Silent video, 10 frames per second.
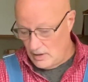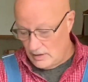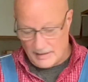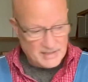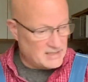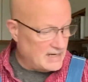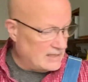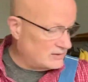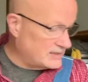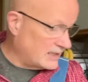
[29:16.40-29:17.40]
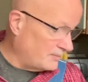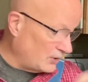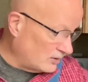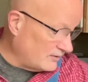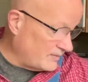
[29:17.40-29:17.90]
Let's see, that looks like a
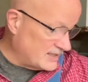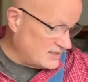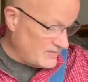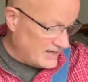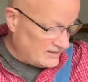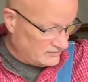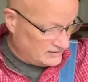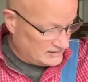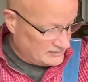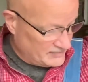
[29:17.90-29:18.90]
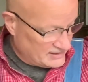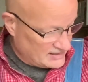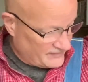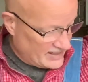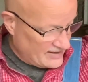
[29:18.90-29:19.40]
bulk of my tomatoes. Let me see
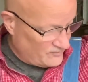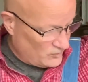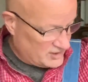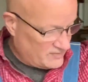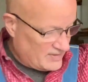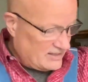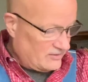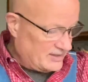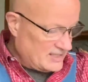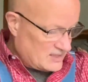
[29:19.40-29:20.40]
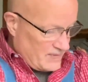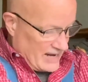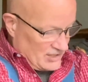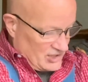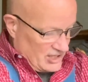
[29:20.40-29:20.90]
if I have more tomato in this
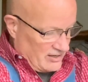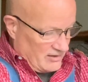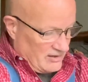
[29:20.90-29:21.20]
batch here.